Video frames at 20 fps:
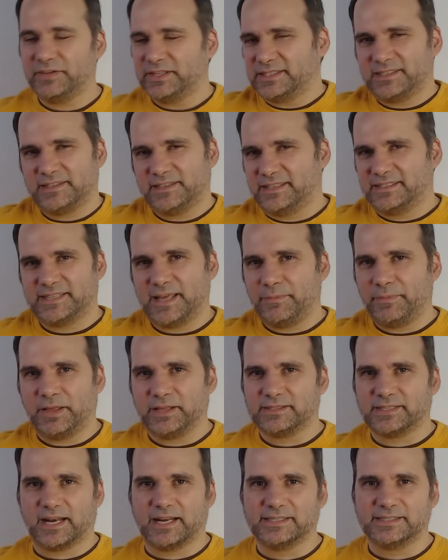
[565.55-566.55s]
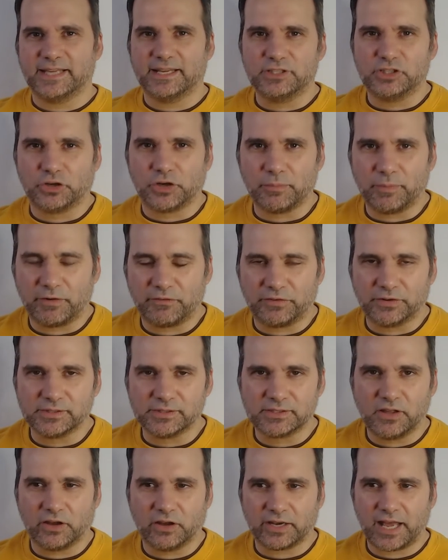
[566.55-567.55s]
It's the same things that I said during my
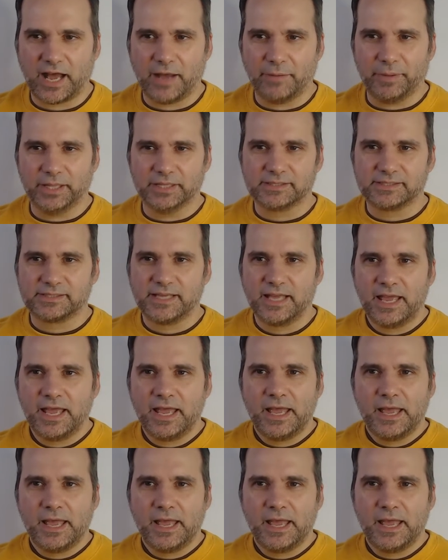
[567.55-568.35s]
first thought comments.